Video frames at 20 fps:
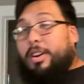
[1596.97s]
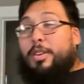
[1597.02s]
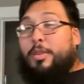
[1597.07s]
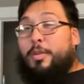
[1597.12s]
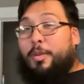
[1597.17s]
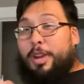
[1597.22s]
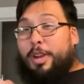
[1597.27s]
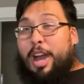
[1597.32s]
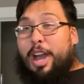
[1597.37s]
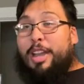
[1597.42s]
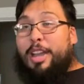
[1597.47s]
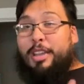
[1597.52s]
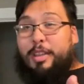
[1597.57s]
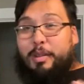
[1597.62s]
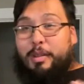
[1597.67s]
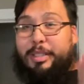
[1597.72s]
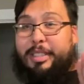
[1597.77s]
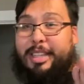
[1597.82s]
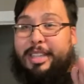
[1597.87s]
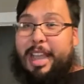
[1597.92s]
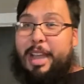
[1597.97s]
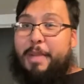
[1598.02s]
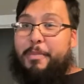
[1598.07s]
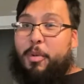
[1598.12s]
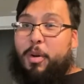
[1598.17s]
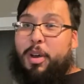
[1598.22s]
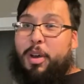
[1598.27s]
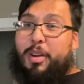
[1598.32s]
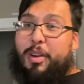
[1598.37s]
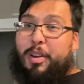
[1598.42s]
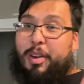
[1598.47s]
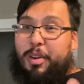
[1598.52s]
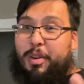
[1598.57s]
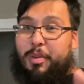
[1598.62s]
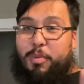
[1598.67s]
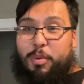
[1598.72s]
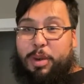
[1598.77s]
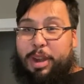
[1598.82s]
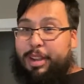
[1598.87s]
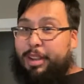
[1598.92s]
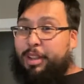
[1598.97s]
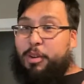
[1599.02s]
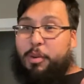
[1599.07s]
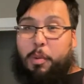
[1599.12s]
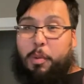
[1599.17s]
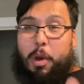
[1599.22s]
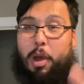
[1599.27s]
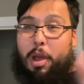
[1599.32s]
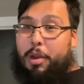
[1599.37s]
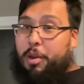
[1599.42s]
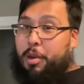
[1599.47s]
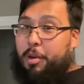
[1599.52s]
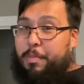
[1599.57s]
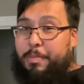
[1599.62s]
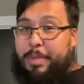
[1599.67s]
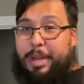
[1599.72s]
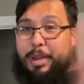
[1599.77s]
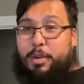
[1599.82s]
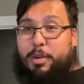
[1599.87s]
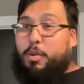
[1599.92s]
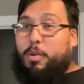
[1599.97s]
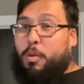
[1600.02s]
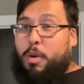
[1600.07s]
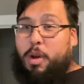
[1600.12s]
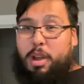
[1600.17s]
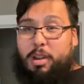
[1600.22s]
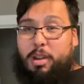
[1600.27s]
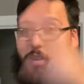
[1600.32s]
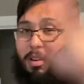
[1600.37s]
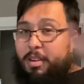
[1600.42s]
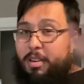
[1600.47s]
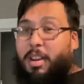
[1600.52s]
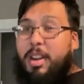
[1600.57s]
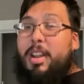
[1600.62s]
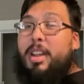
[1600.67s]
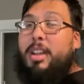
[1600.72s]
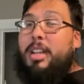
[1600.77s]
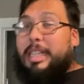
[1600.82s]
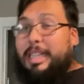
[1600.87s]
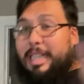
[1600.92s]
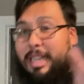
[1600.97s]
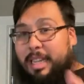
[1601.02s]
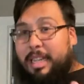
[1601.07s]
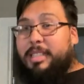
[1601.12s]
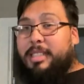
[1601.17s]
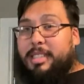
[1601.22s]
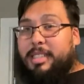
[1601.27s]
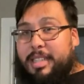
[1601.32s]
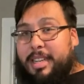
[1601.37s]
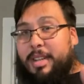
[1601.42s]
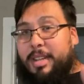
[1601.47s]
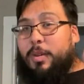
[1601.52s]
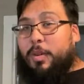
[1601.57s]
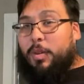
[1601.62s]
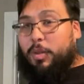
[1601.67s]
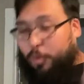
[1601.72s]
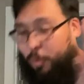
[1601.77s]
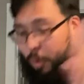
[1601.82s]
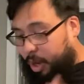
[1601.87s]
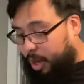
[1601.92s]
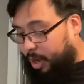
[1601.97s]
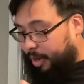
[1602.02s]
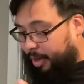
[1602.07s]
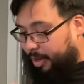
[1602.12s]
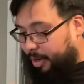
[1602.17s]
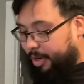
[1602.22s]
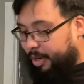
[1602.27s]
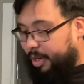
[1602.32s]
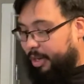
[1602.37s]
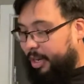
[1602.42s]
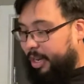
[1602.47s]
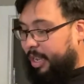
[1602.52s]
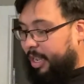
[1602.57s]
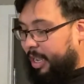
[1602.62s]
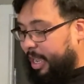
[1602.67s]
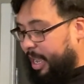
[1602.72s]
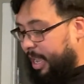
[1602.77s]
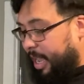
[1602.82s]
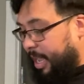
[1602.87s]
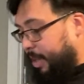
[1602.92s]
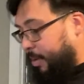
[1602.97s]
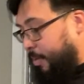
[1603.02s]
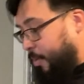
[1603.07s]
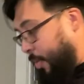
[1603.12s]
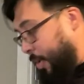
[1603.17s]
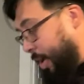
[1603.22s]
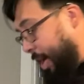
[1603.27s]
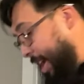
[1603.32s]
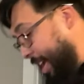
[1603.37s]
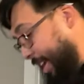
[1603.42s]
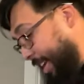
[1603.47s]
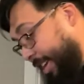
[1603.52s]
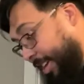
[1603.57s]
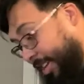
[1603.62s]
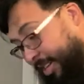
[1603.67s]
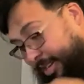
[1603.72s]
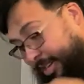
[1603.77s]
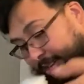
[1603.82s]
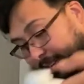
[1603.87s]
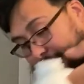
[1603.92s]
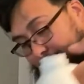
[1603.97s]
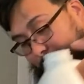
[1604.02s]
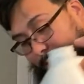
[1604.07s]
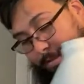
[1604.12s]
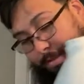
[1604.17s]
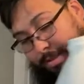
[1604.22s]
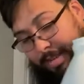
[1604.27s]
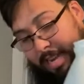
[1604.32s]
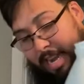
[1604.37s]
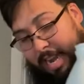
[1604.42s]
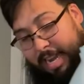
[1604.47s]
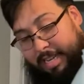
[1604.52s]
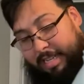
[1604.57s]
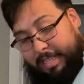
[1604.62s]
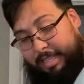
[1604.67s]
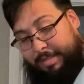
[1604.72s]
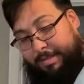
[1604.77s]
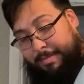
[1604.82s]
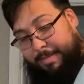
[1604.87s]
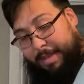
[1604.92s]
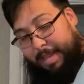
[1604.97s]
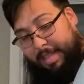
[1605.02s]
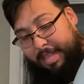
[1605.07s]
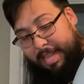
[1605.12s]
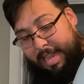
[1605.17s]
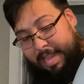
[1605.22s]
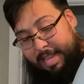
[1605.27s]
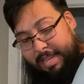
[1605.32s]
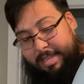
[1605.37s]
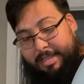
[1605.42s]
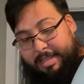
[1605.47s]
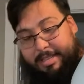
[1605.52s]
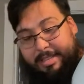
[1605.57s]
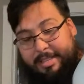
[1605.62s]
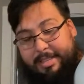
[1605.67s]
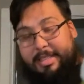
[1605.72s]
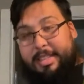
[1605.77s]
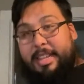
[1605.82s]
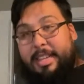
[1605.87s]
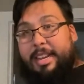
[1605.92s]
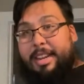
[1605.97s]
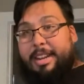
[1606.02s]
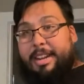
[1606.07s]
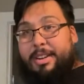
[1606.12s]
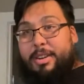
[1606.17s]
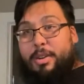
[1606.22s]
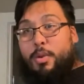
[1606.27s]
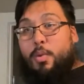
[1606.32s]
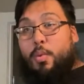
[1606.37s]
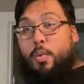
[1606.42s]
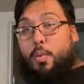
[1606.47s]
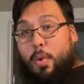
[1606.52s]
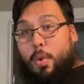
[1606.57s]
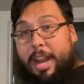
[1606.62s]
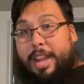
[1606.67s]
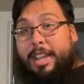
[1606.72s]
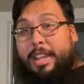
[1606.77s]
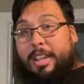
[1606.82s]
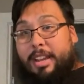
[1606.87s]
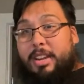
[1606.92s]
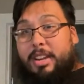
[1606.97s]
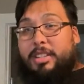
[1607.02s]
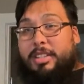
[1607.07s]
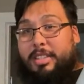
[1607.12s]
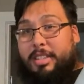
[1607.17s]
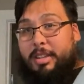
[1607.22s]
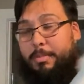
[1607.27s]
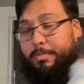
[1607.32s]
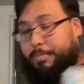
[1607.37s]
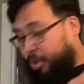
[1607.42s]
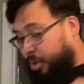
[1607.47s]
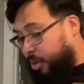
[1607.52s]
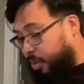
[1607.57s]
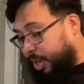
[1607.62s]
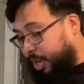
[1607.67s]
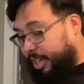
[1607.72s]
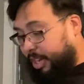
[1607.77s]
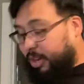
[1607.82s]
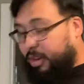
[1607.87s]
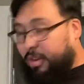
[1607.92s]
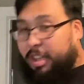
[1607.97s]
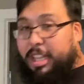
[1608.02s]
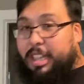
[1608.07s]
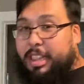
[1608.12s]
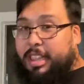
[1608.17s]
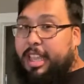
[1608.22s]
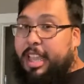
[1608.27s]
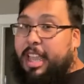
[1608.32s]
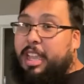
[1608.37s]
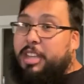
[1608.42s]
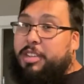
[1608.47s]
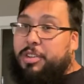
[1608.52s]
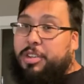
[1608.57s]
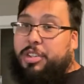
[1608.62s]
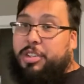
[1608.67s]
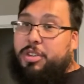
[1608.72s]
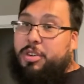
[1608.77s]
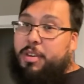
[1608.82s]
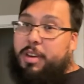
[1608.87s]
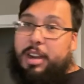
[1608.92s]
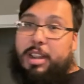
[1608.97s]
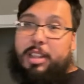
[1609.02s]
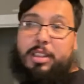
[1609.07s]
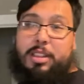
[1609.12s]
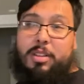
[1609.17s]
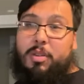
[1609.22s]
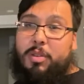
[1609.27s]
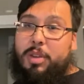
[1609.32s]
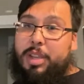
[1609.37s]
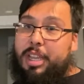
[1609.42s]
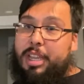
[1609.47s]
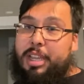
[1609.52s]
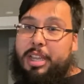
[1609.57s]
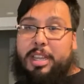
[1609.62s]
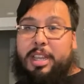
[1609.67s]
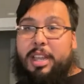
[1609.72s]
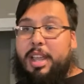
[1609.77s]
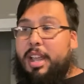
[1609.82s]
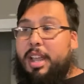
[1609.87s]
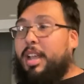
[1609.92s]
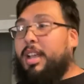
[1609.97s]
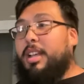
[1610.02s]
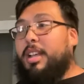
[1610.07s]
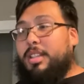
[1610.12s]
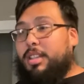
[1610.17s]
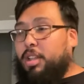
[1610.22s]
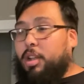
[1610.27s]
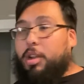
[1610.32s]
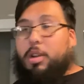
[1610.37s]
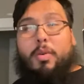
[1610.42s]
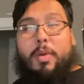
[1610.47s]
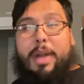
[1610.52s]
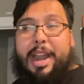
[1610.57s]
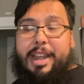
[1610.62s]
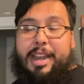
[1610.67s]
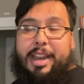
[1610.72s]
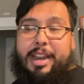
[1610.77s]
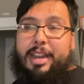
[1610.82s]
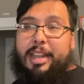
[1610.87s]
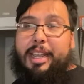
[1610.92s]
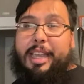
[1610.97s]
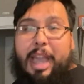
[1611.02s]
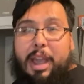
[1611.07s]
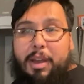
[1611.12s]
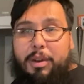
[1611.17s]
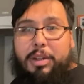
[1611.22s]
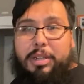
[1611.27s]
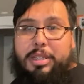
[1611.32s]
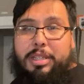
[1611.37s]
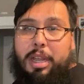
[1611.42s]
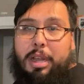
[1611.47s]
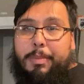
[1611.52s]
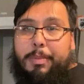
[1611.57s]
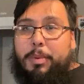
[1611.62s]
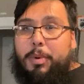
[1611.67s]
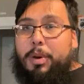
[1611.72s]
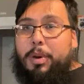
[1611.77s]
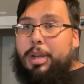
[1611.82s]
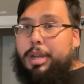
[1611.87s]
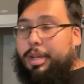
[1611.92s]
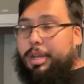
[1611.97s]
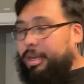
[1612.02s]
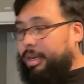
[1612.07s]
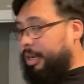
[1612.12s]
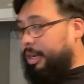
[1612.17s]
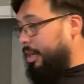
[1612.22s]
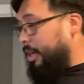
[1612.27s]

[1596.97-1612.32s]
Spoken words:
Do not use tap water, regular water, mineral water, distilled water, and regular. Guys, let me make that clear. Regular simple green. Don't get the extra strength. Don't get the granite and countertop one.